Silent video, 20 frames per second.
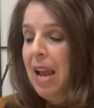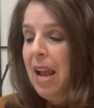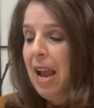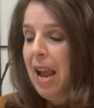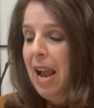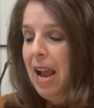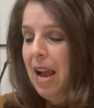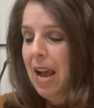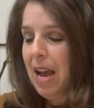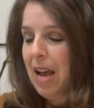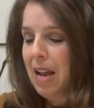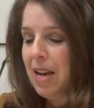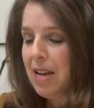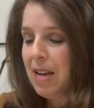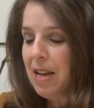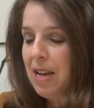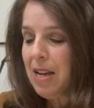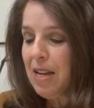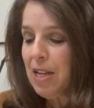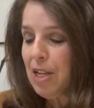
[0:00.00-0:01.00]

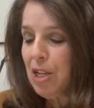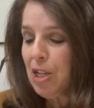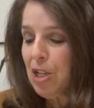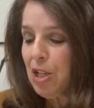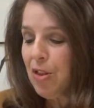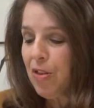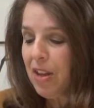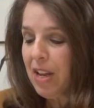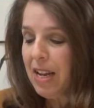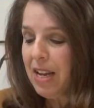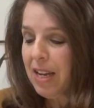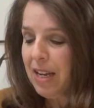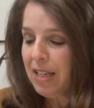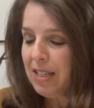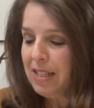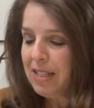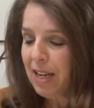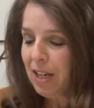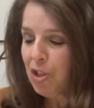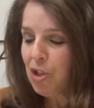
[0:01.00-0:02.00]
And the
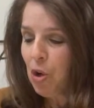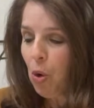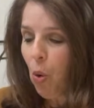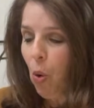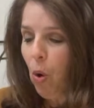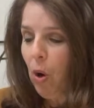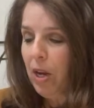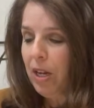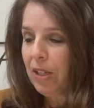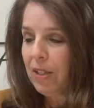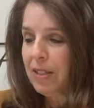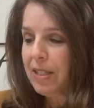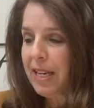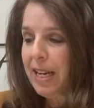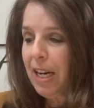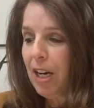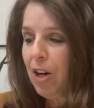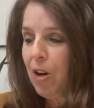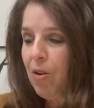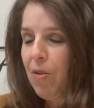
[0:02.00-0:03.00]
essential oils
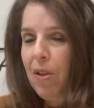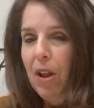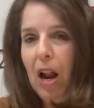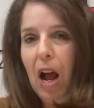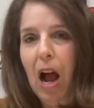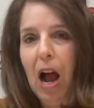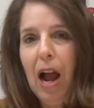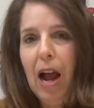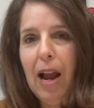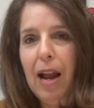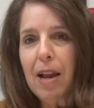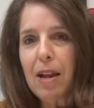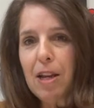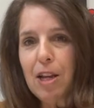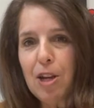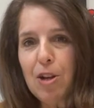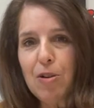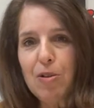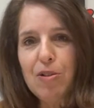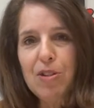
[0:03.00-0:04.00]
here that I
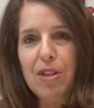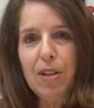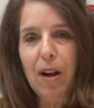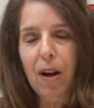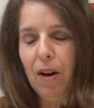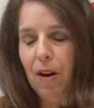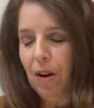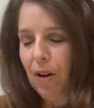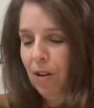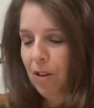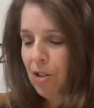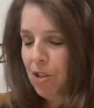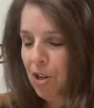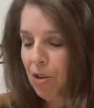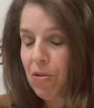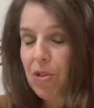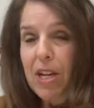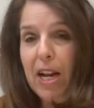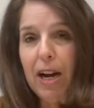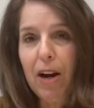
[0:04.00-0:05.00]
use are
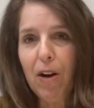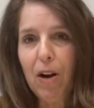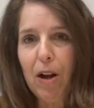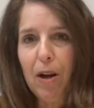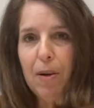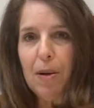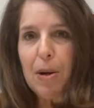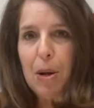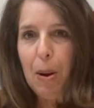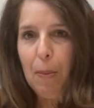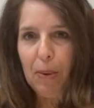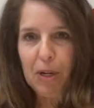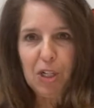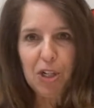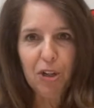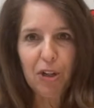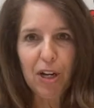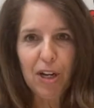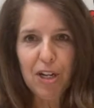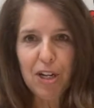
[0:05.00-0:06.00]
doTERRA, but
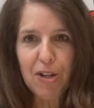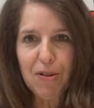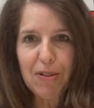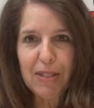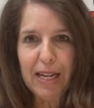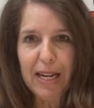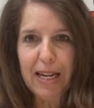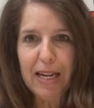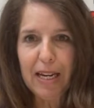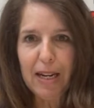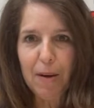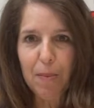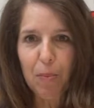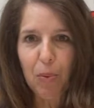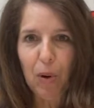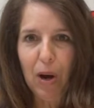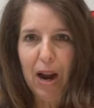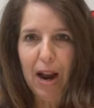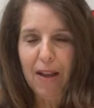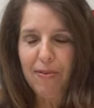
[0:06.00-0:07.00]
you can use any
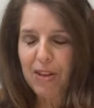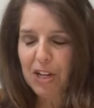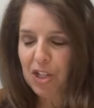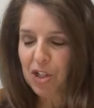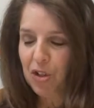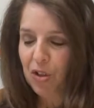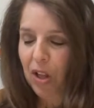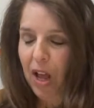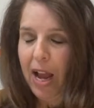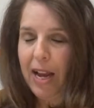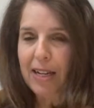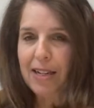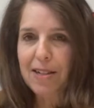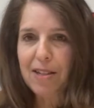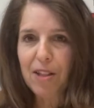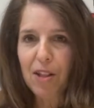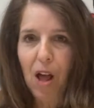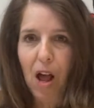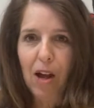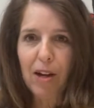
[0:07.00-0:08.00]
brand that you like
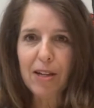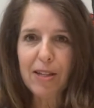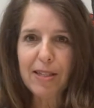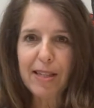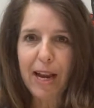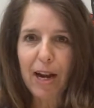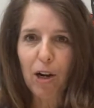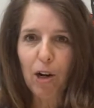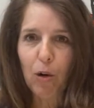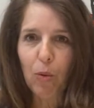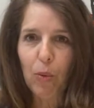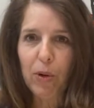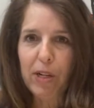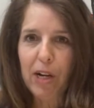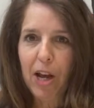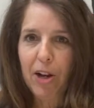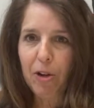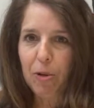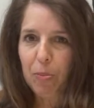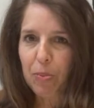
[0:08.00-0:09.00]
as long as they are
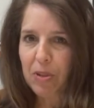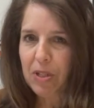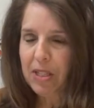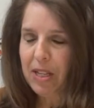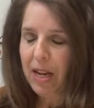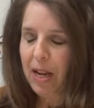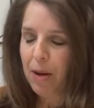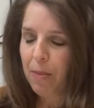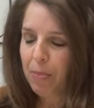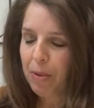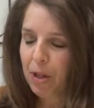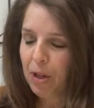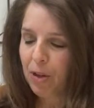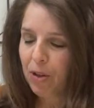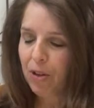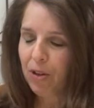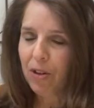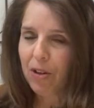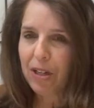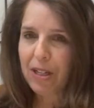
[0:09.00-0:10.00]
100%
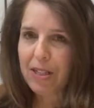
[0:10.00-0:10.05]
pure